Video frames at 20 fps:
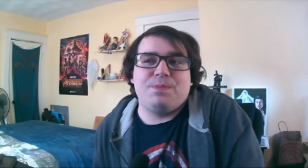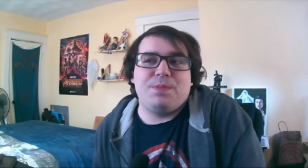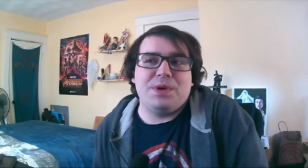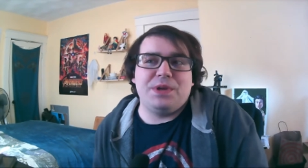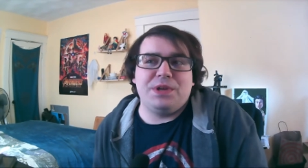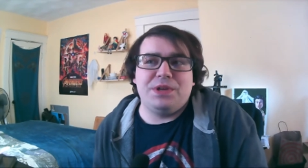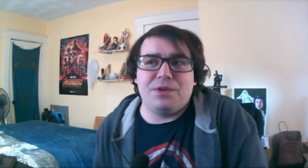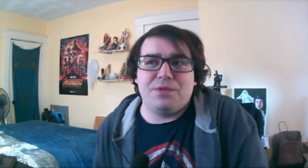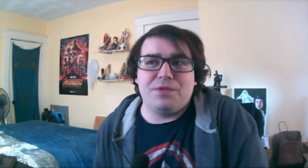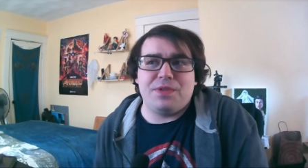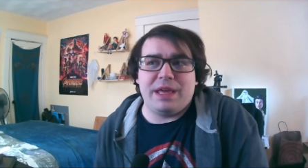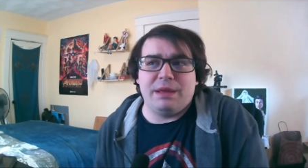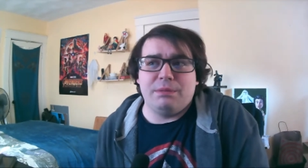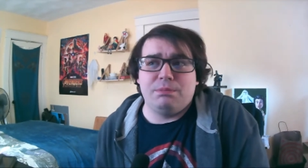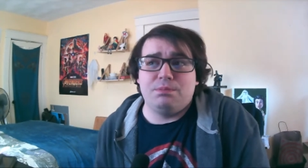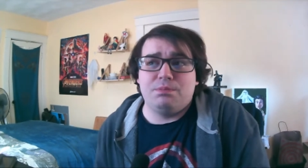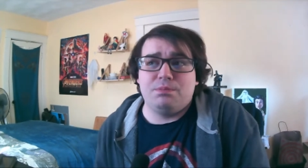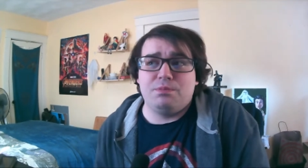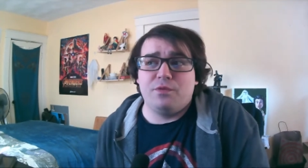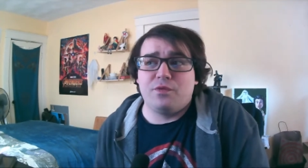But you know they
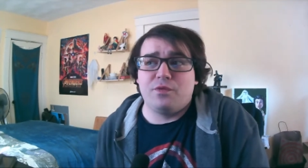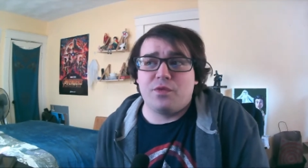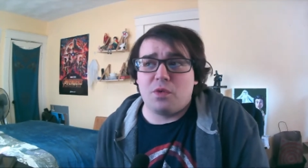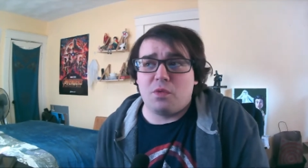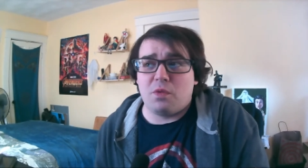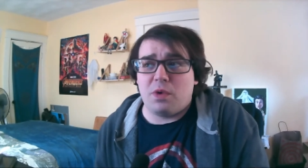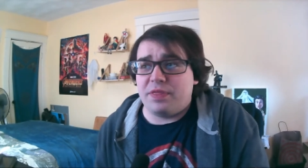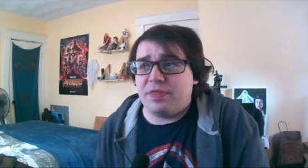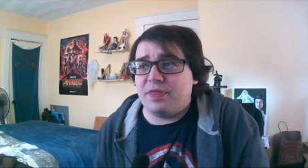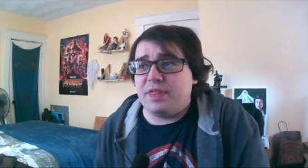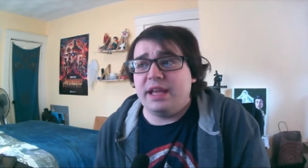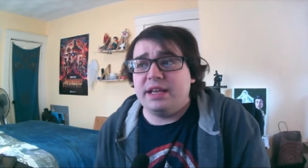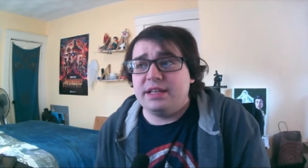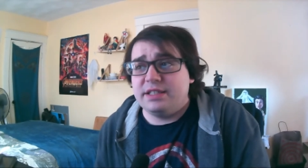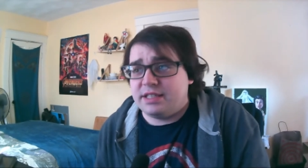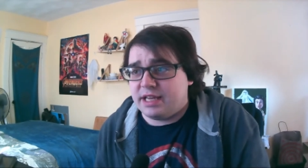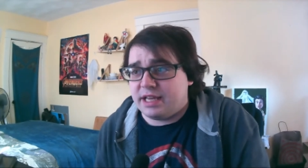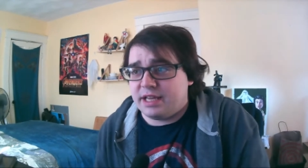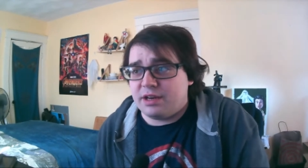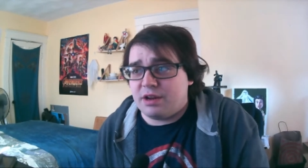for what they
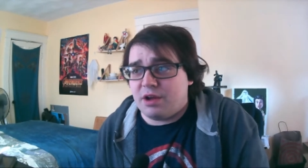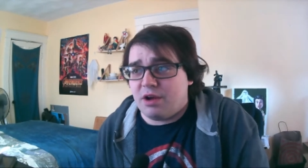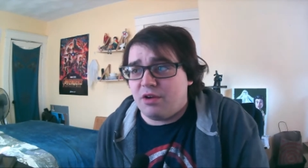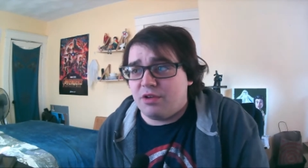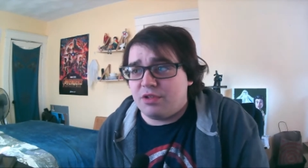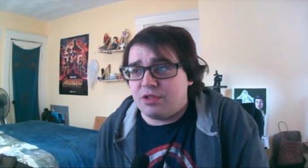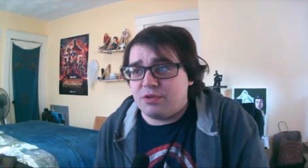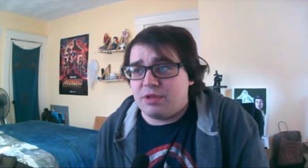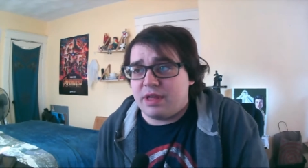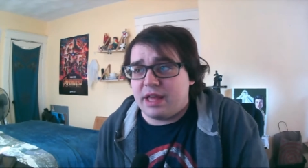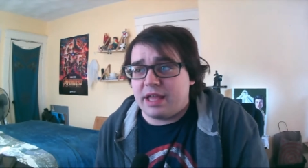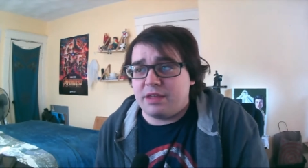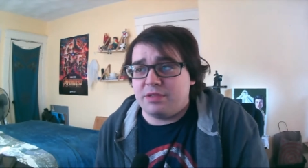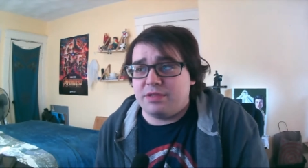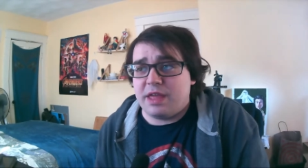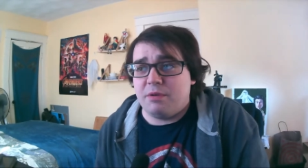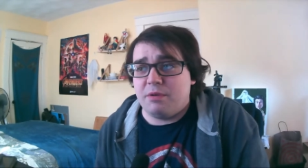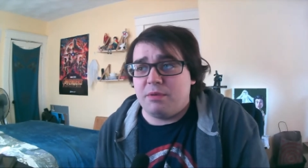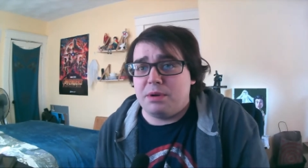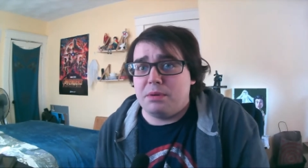did also
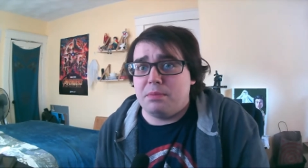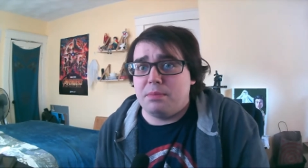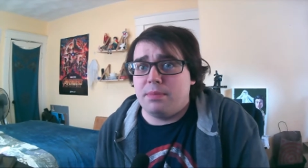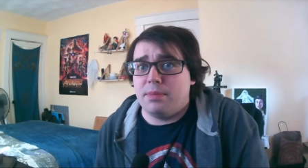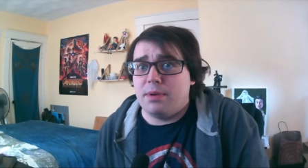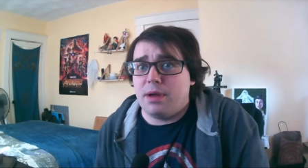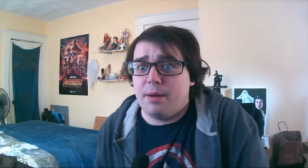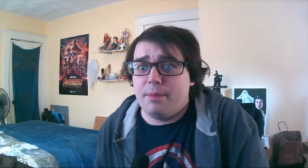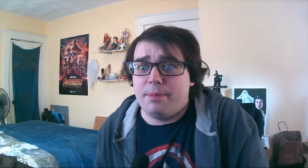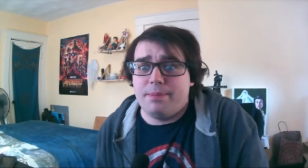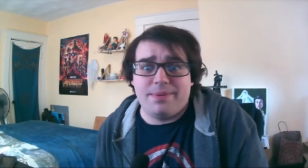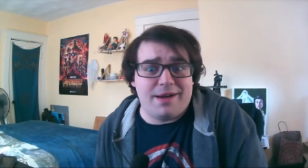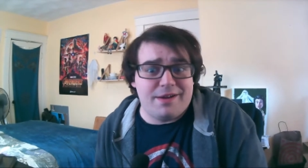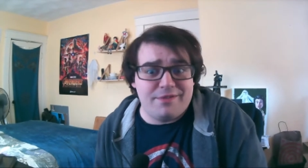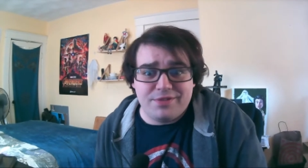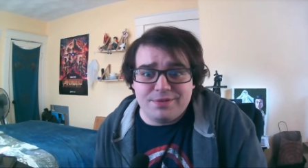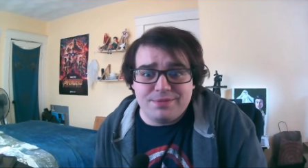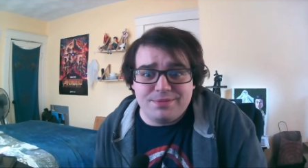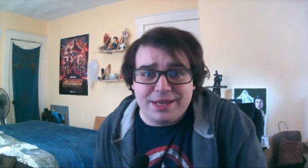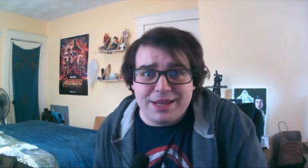like they went
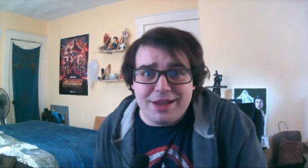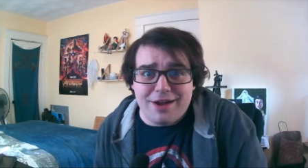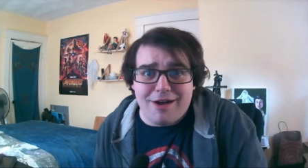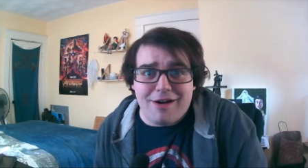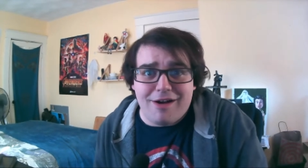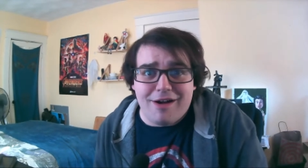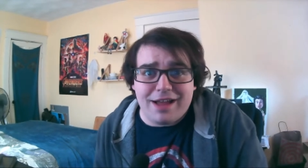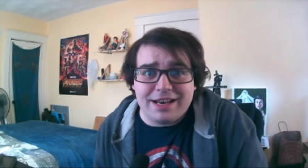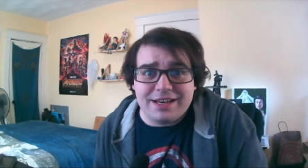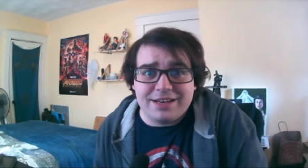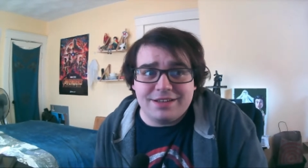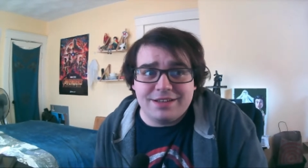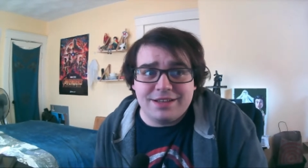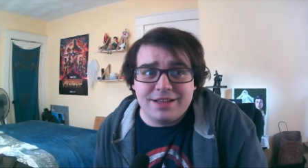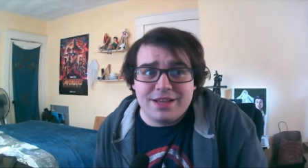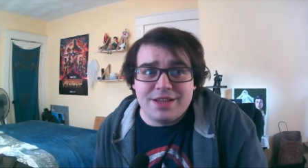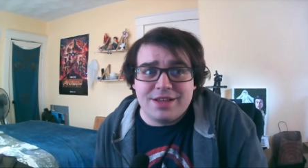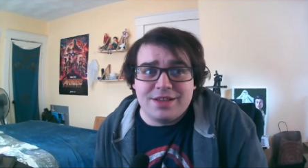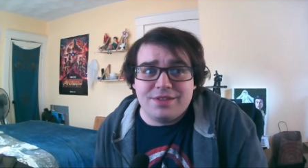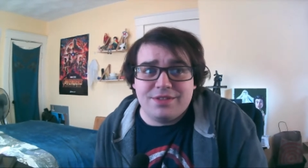above and beyond.
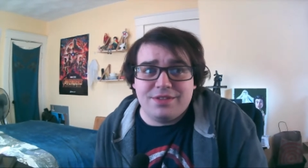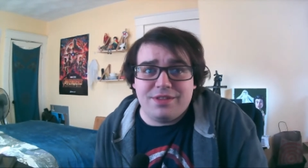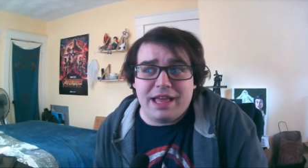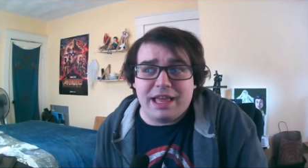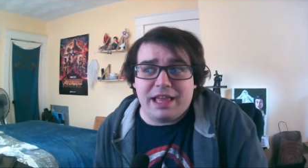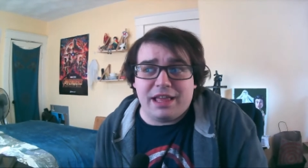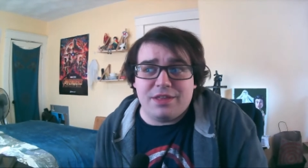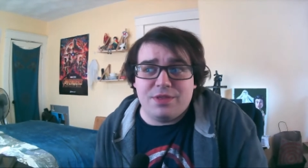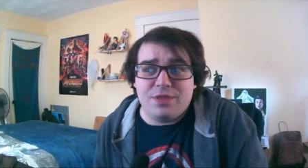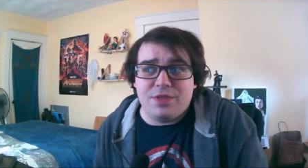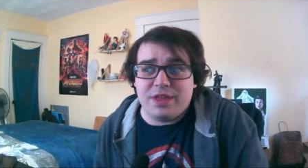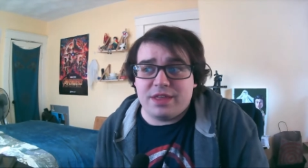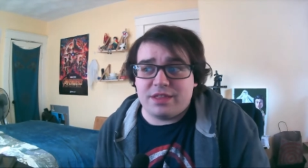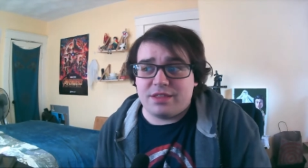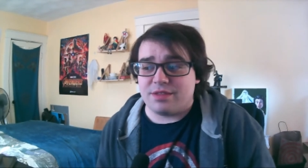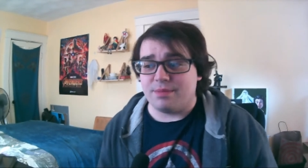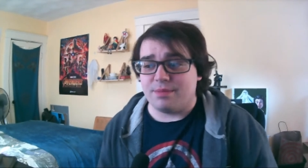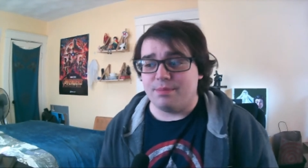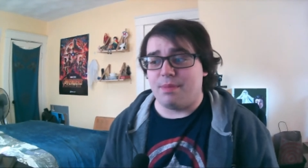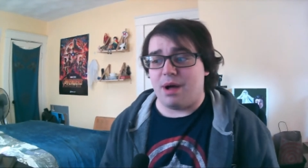Like
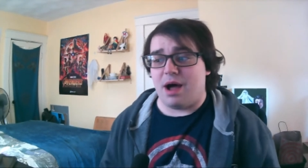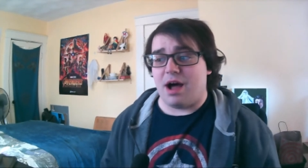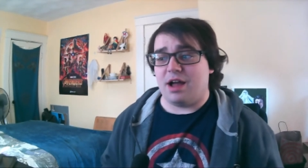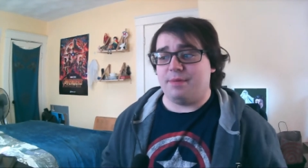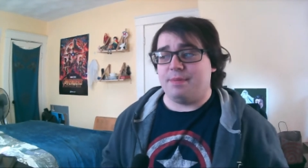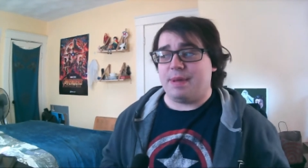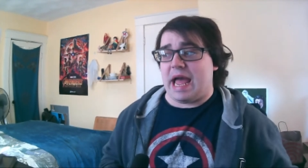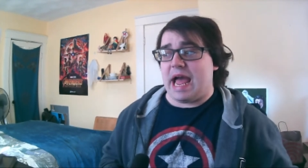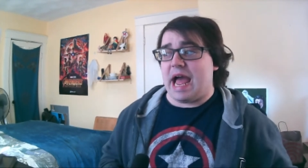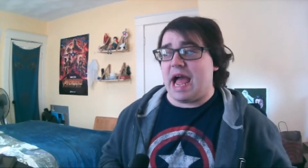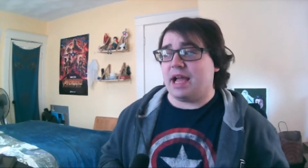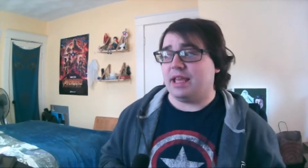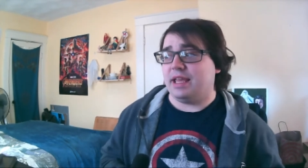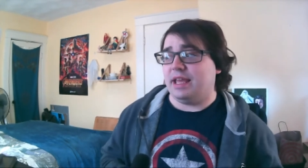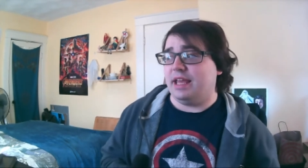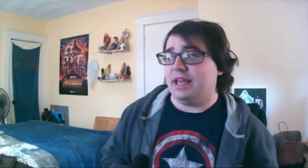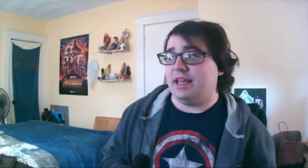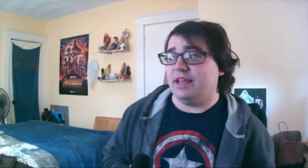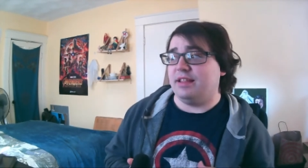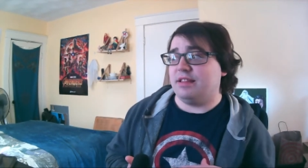this mod pack
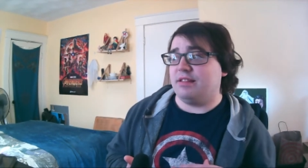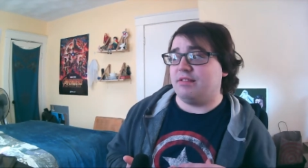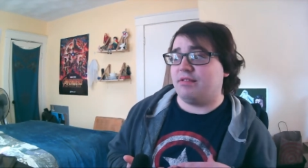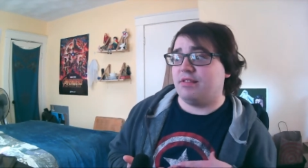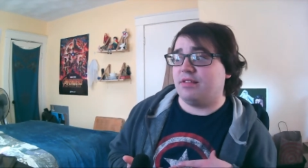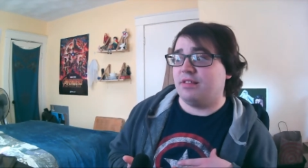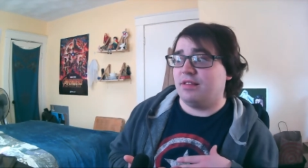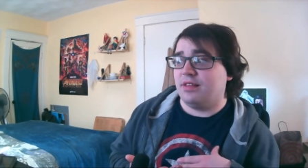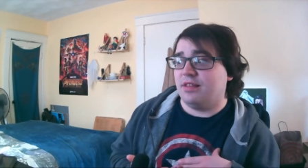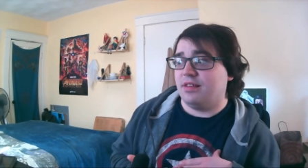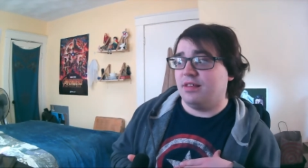is